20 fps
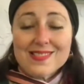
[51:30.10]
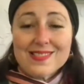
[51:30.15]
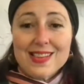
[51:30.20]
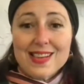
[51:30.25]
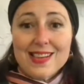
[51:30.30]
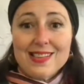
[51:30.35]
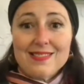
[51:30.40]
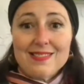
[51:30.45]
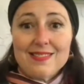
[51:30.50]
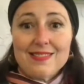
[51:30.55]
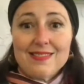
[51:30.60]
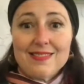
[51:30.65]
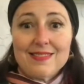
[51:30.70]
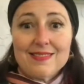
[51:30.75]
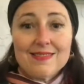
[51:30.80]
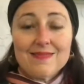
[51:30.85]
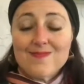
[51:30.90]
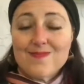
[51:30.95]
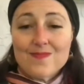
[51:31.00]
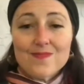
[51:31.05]
that
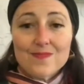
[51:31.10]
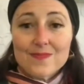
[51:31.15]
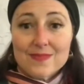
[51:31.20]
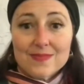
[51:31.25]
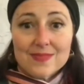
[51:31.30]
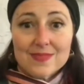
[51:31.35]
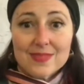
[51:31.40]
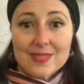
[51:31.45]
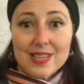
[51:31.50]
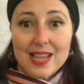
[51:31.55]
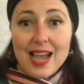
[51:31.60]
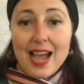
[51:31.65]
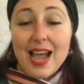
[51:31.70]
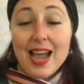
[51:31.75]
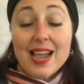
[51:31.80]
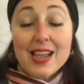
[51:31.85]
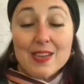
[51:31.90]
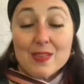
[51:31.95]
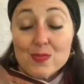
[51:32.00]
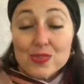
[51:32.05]

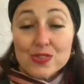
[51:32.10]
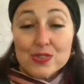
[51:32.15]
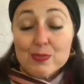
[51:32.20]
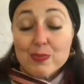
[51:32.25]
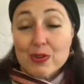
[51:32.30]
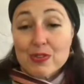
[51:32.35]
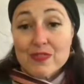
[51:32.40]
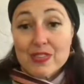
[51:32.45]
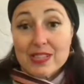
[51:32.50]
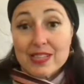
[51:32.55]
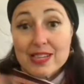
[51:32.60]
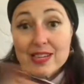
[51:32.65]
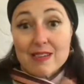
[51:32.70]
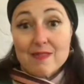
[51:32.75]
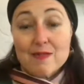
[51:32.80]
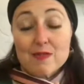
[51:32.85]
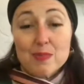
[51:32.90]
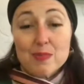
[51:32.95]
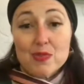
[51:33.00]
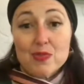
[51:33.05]
I was perfectly
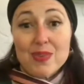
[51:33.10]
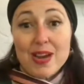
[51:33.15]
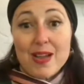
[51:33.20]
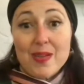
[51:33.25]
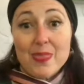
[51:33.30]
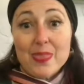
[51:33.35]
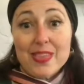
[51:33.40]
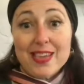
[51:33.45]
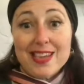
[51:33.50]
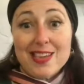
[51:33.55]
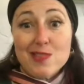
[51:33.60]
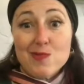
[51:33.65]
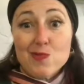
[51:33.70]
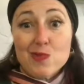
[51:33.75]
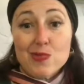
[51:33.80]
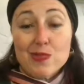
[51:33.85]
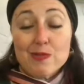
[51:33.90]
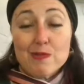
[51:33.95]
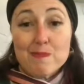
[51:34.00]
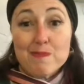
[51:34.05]
comfortable around. They
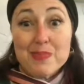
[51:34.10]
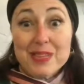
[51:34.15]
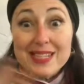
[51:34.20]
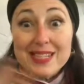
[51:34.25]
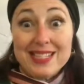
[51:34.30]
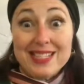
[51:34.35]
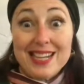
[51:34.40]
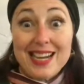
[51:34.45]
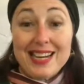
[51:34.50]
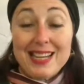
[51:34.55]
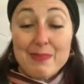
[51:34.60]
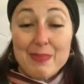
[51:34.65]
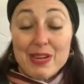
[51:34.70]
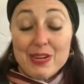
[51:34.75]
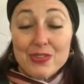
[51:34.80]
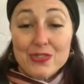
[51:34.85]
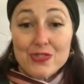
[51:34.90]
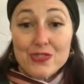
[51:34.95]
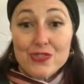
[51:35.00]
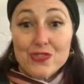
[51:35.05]
were big teddy
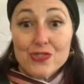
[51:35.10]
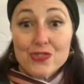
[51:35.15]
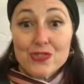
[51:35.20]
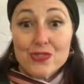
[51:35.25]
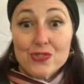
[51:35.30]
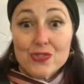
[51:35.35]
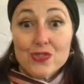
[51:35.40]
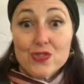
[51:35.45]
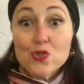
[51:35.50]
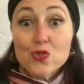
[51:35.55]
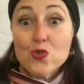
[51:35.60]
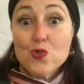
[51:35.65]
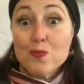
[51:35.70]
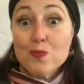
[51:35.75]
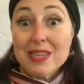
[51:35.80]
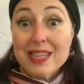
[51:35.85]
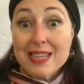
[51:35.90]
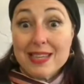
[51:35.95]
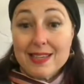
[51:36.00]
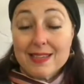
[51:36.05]
bears to
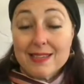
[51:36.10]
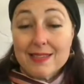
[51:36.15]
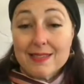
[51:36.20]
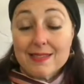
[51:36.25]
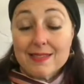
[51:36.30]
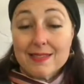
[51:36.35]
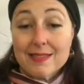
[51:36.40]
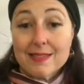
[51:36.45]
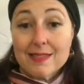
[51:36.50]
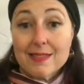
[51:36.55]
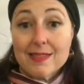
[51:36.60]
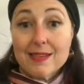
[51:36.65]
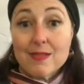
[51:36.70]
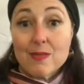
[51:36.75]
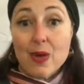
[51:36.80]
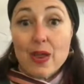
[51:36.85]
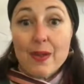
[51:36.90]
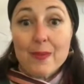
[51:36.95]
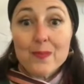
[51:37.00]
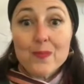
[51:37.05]
me,
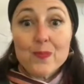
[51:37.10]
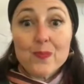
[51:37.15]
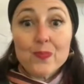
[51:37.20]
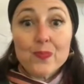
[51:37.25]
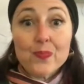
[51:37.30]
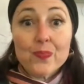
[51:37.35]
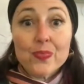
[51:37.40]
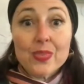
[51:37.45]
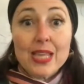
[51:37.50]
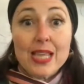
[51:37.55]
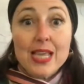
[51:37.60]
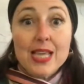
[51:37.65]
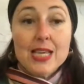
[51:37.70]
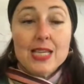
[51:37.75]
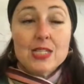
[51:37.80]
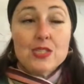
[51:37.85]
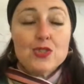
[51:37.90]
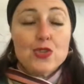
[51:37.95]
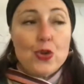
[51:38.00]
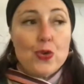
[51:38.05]
right?
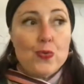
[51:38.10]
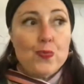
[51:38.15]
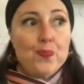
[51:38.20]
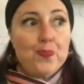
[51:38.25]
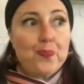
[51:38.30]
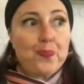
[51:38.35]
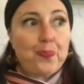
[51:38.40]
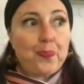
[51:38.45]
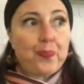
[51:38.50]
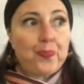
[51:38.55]
So